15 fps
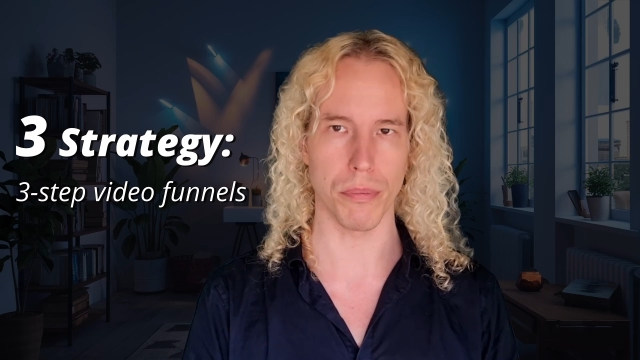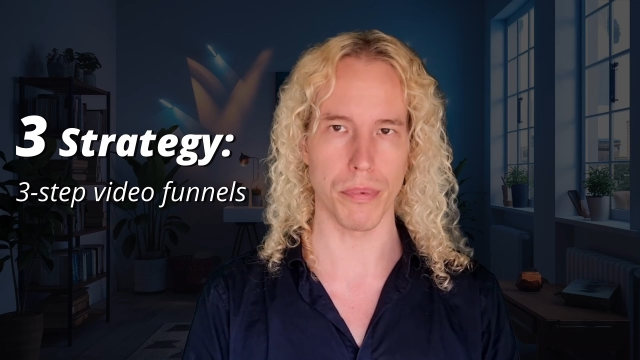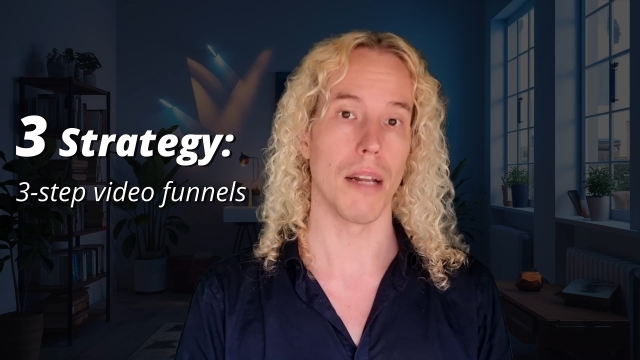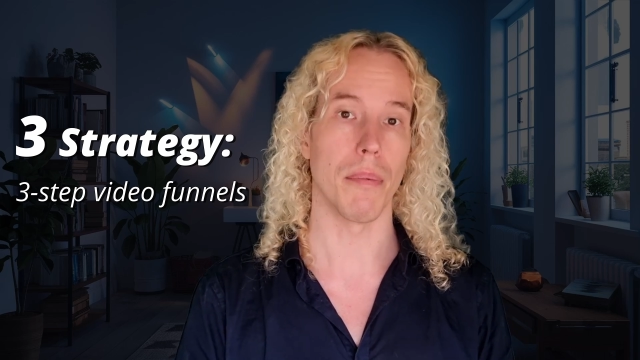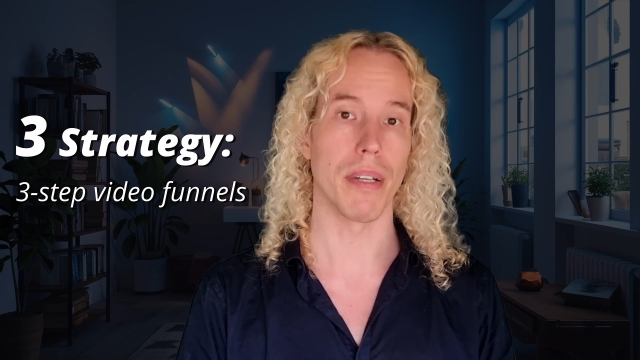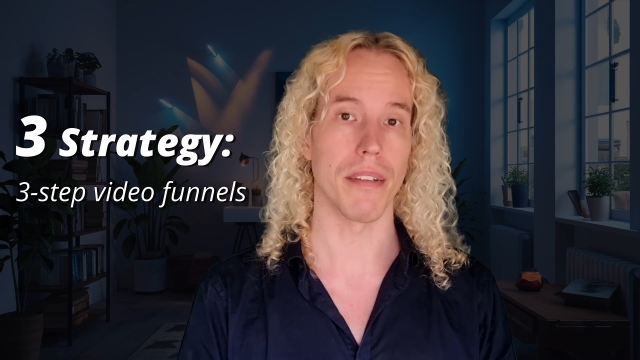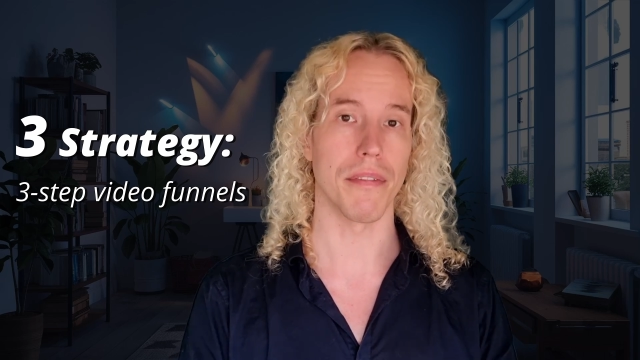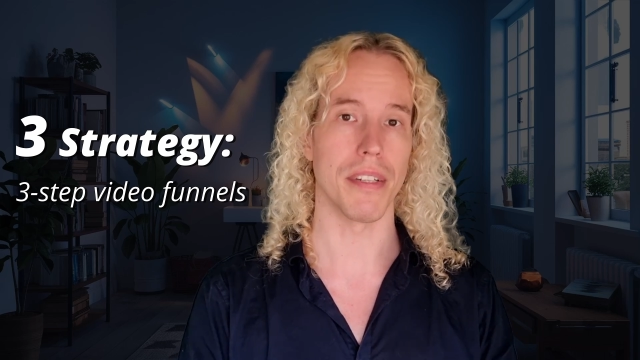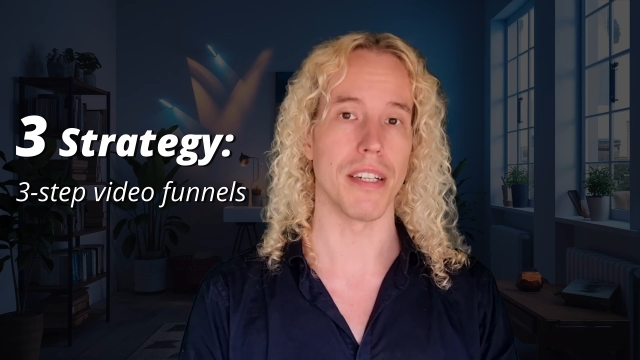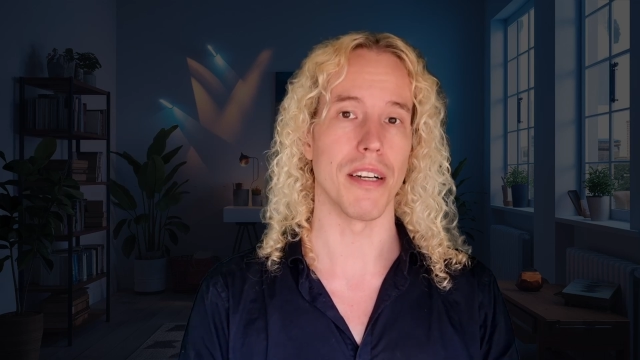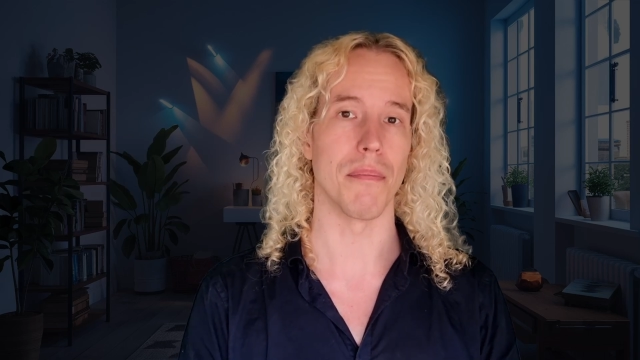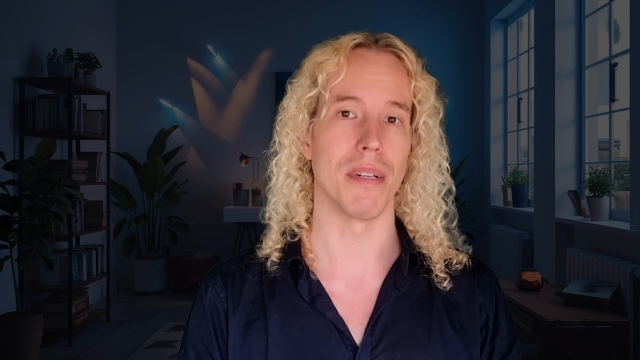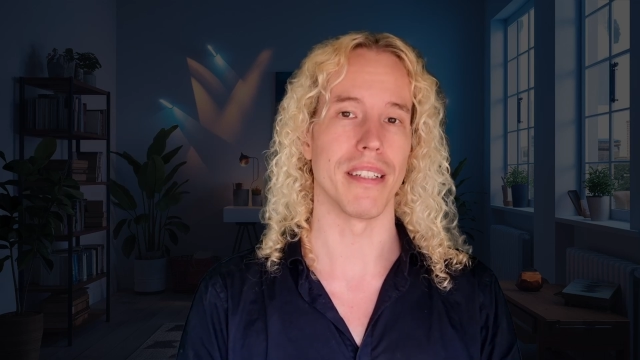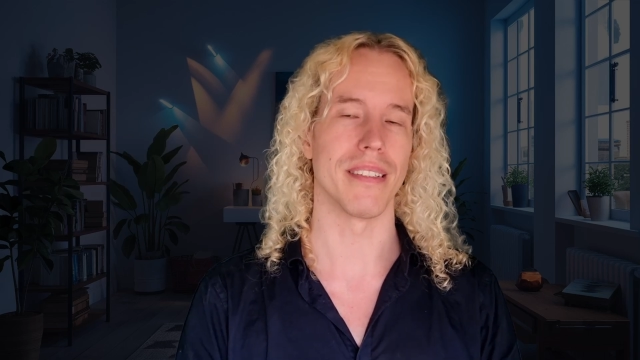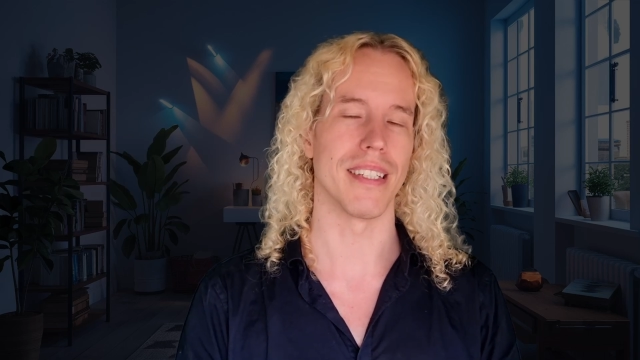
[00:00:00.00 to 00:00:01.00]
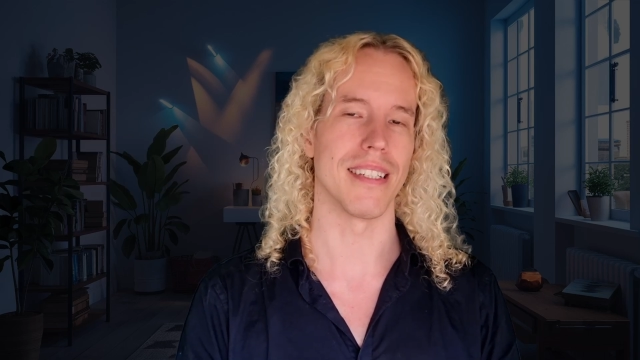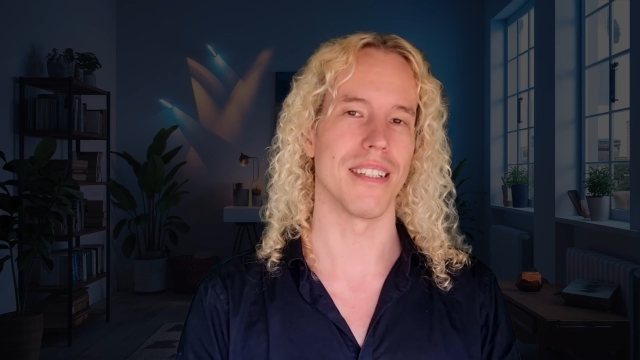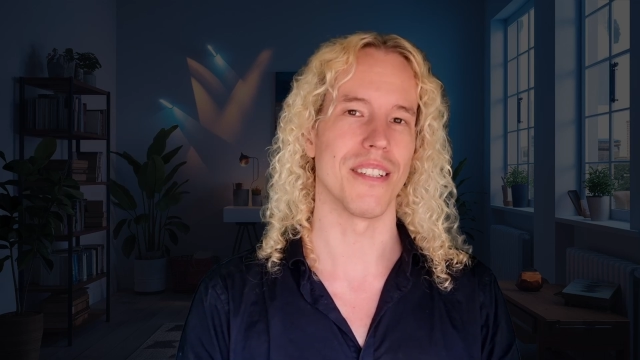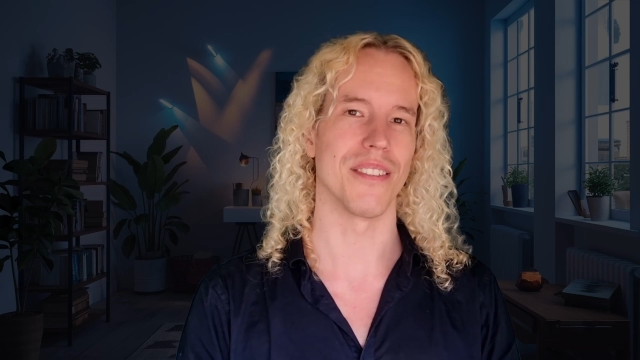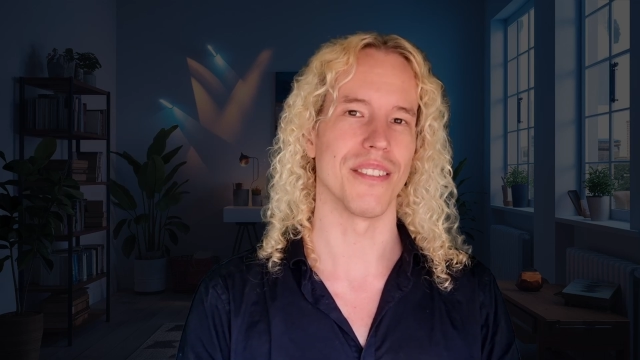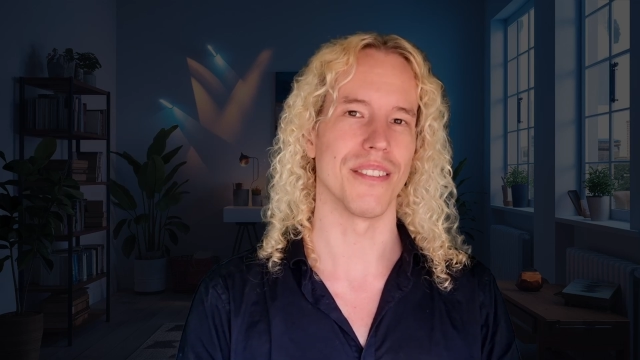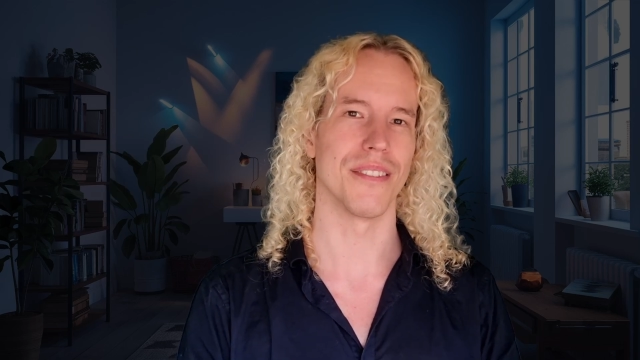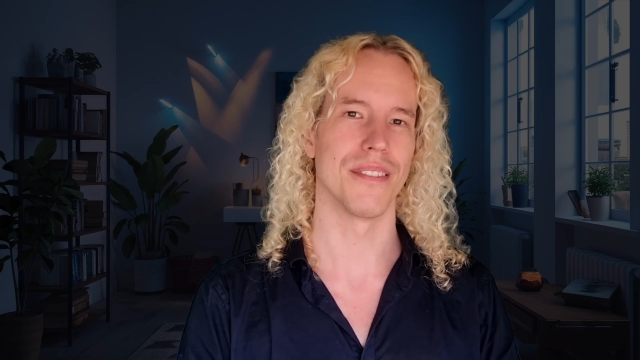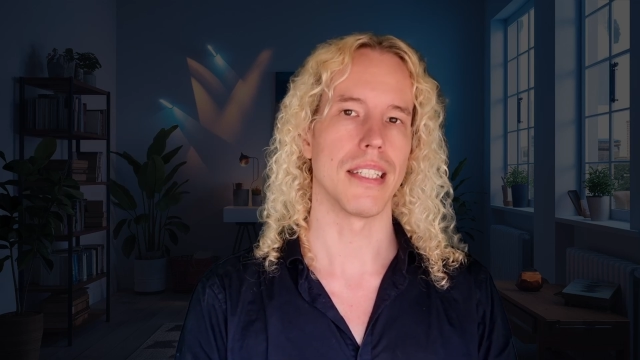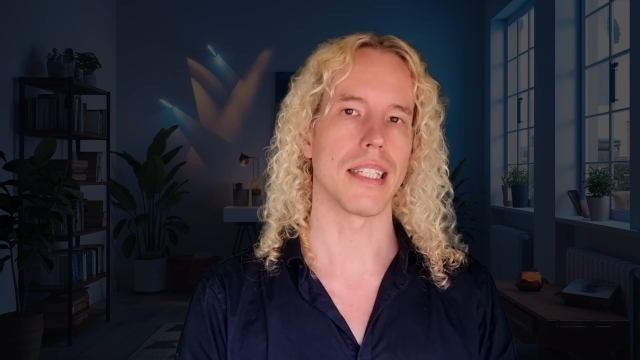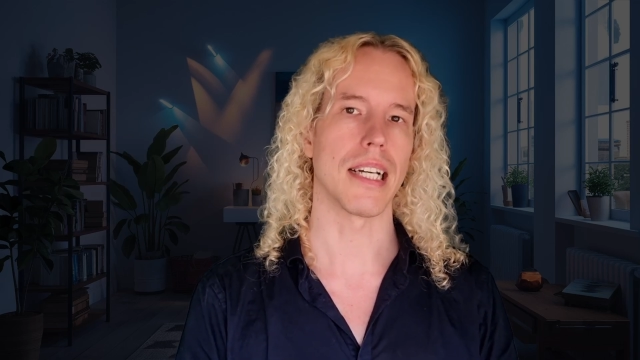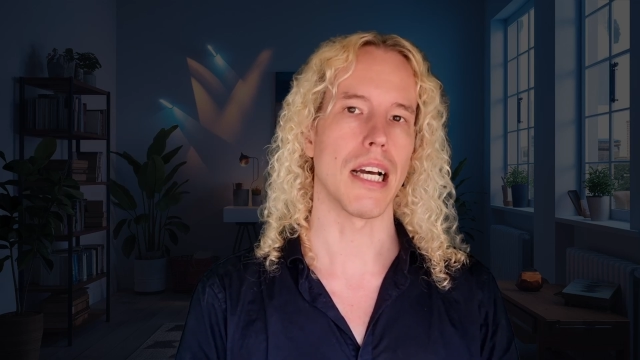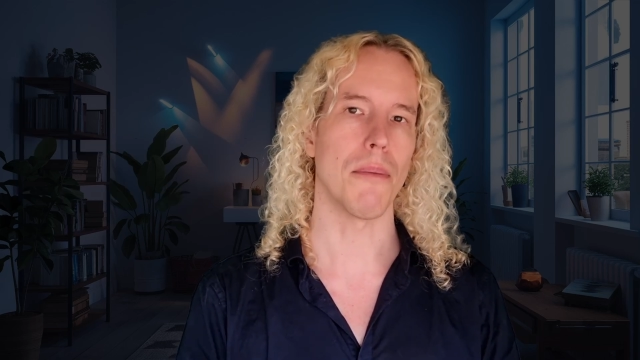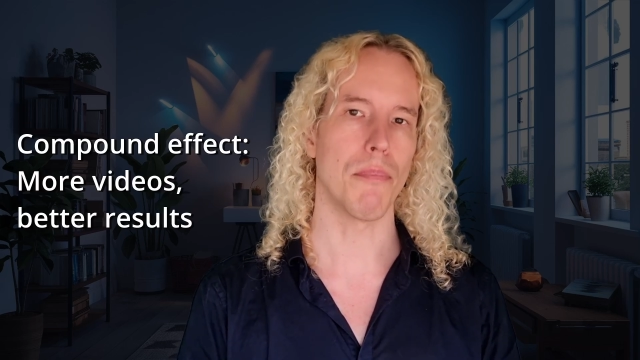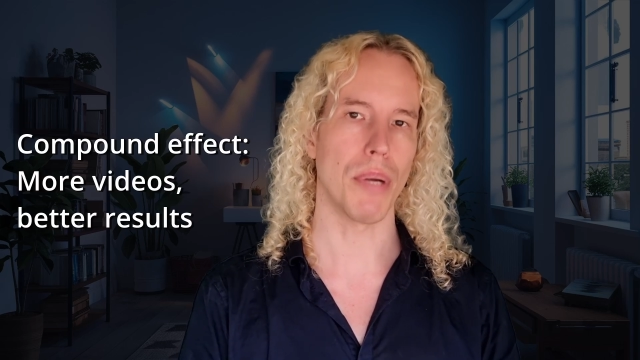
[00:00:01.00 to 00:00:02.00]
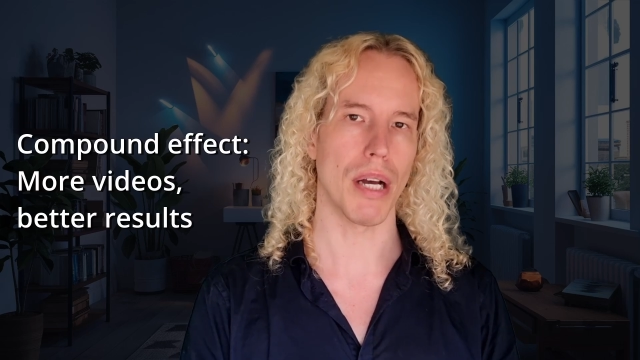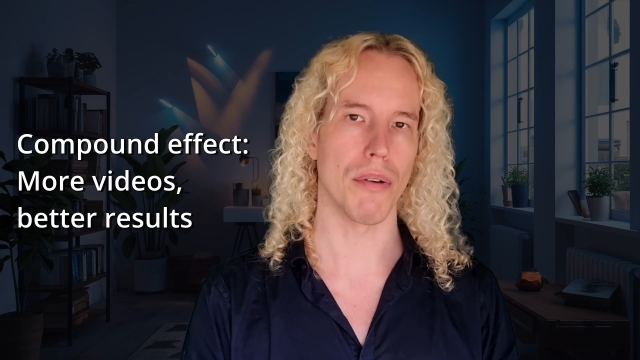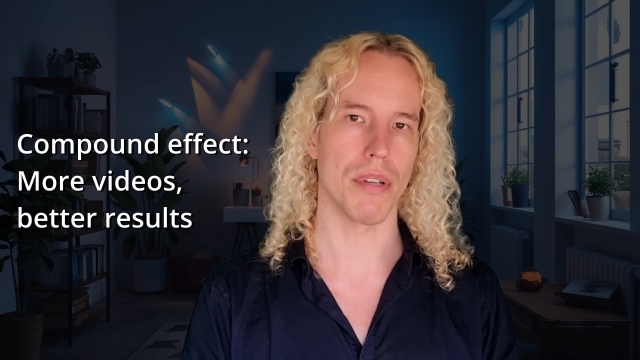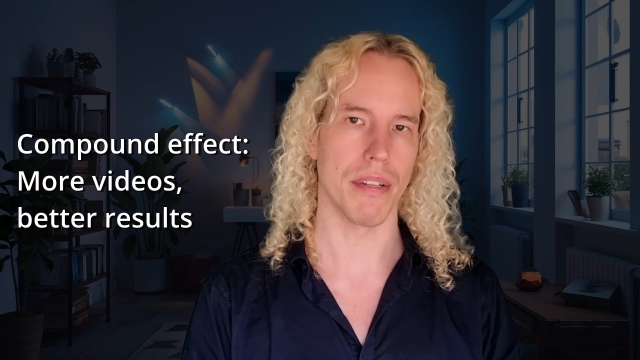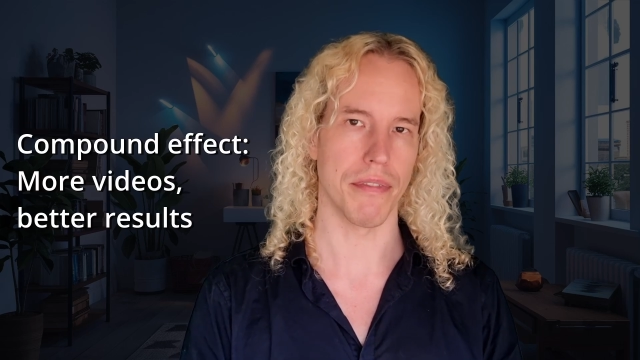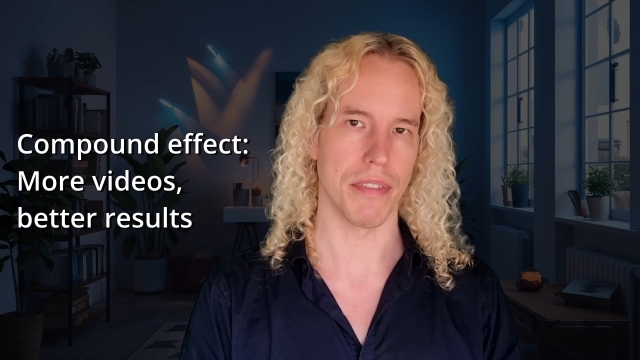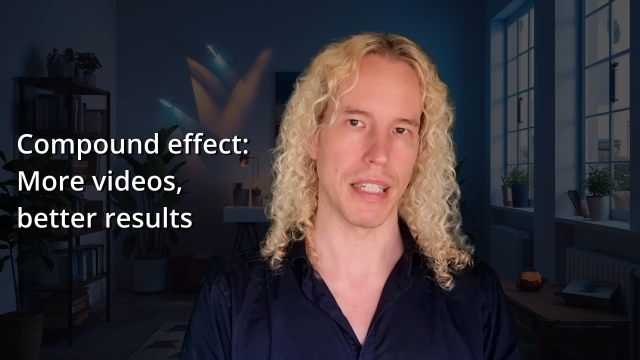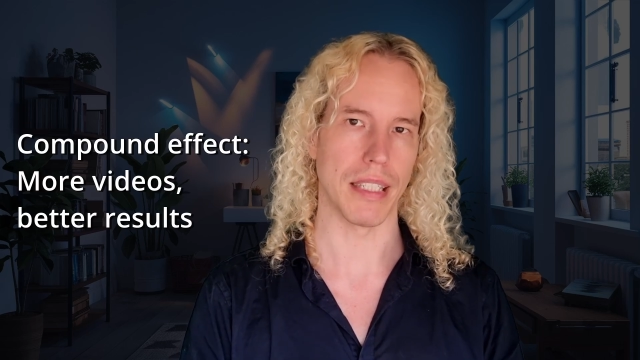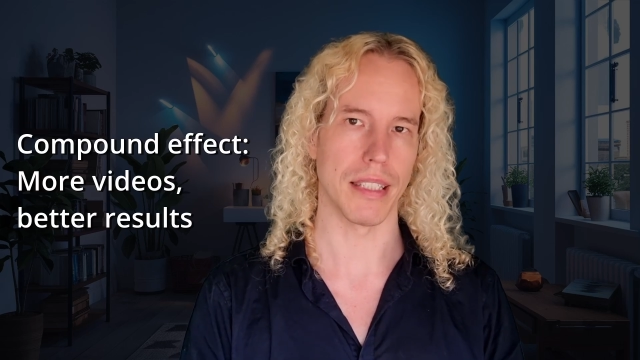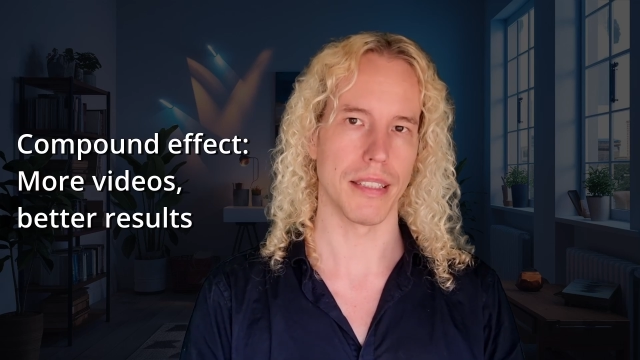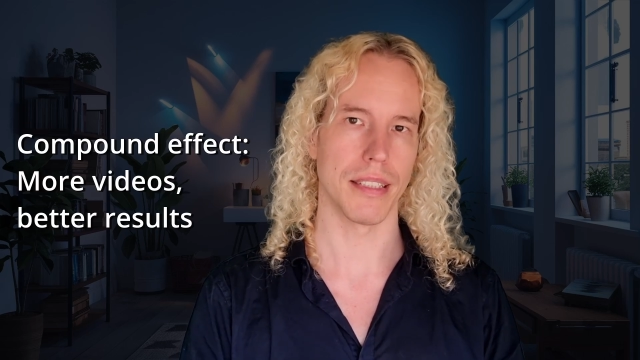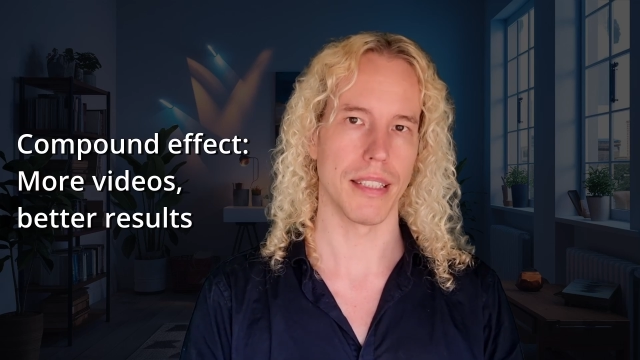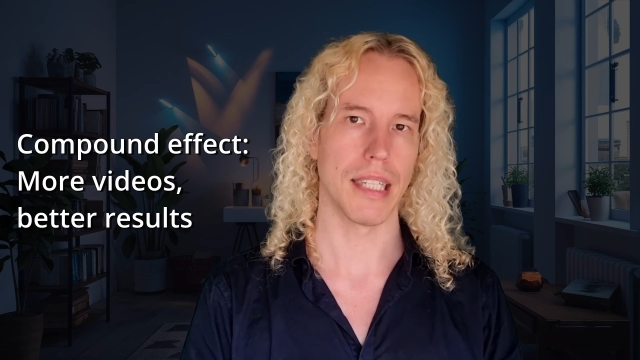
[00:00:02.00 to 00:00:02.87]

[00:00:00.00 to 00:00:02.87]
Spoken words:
I'll make a video about that soon. The compound effect.